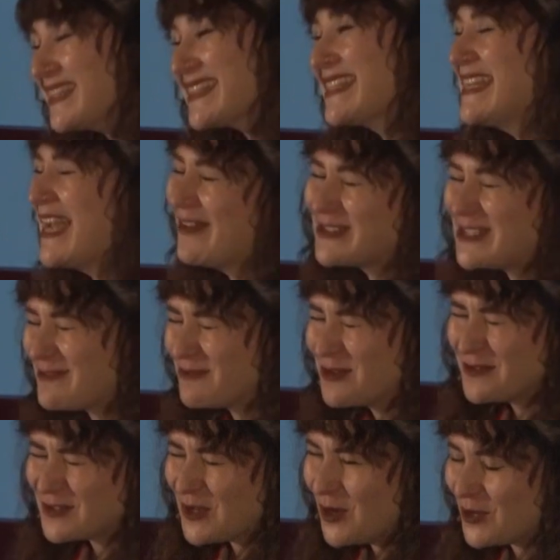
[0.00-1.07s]
the narrative
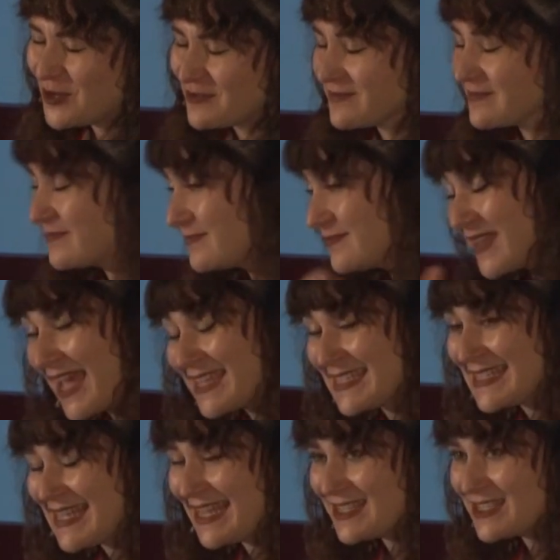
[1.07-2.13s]
moves on, as
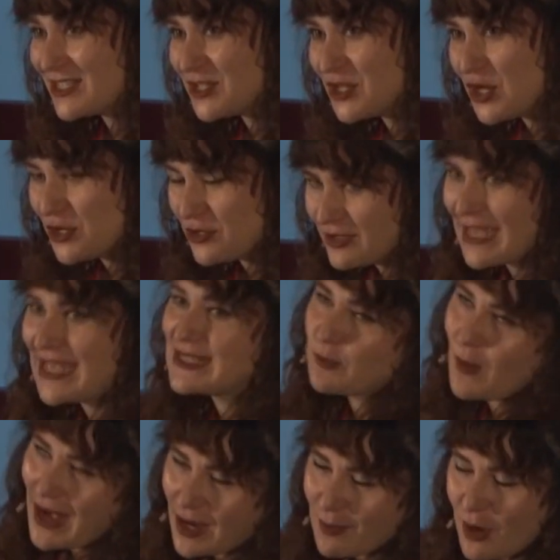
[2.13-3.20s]
it tends to do. It's
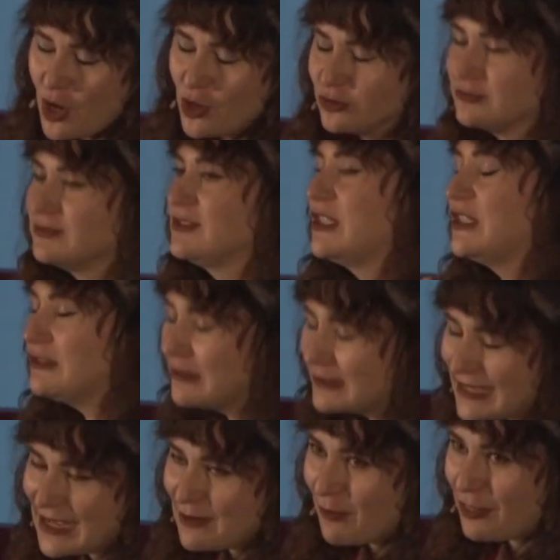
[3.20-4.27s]
whack-a-mole. You
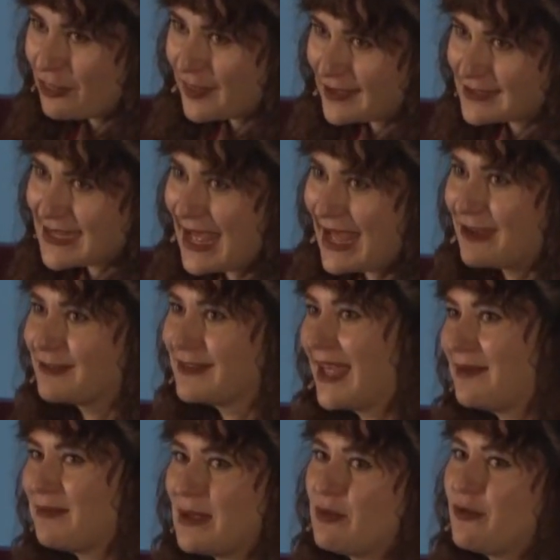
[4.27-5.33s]
hit one thing down
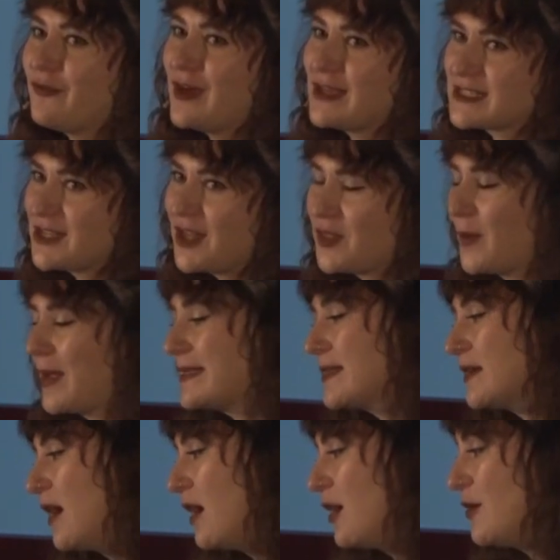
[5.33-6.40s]
and people find another way to
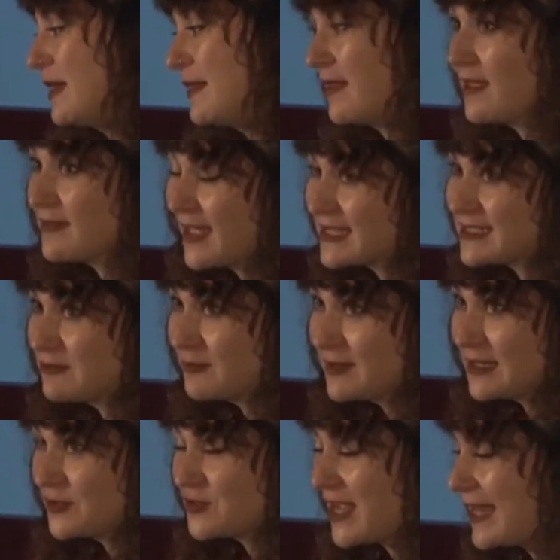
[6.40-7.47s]
go, and that's a
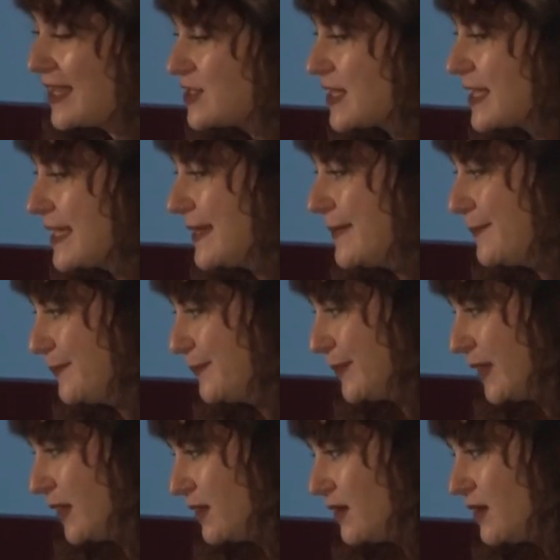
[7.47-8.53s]
real challenge here.
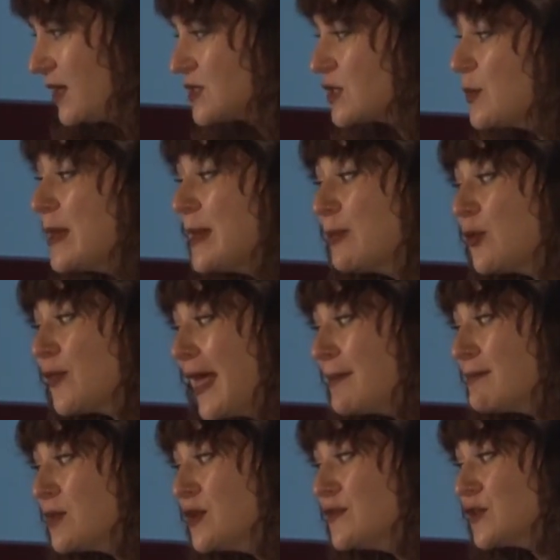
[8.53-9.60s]
So people
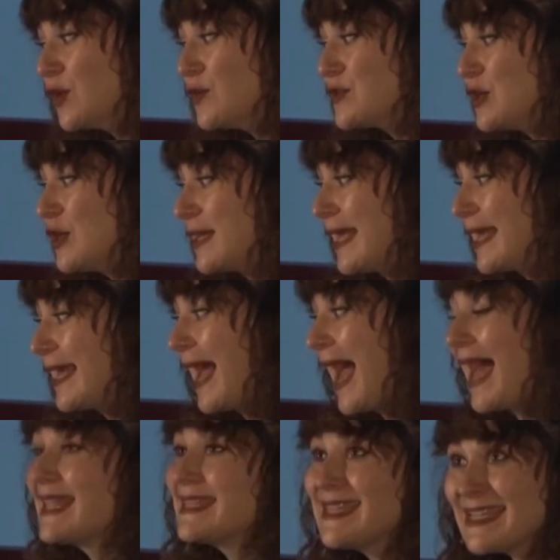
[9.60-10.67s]
then moved on to looking
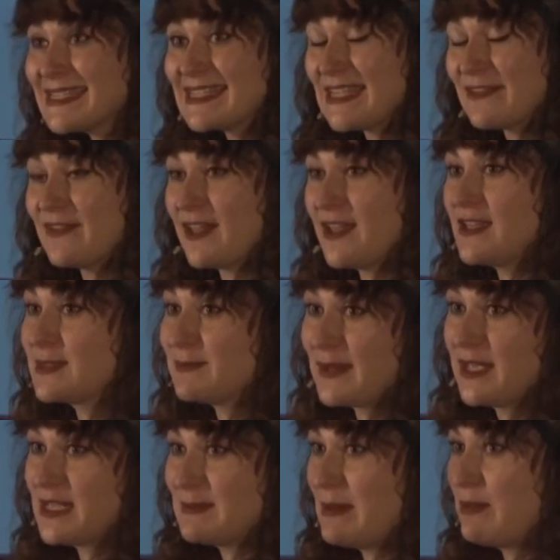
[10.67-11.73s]
at death certificates
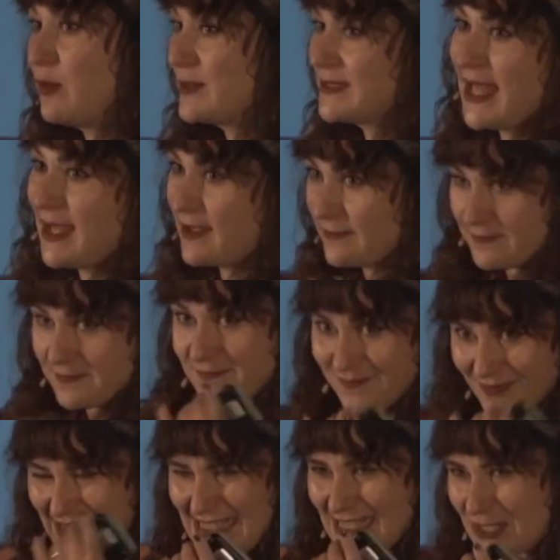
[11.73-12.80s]
because people were saying,
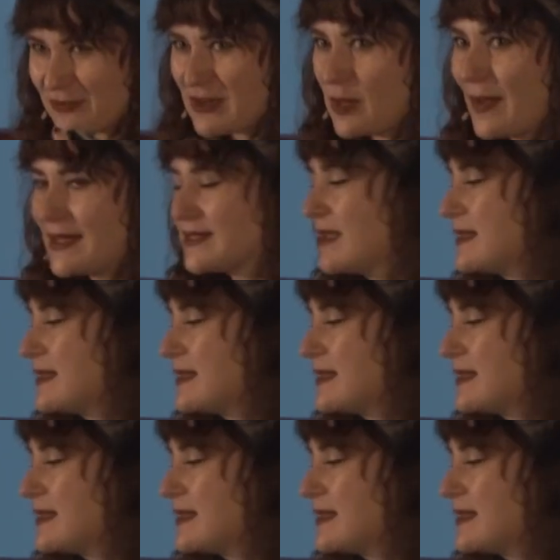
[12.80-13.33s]
this is the real way to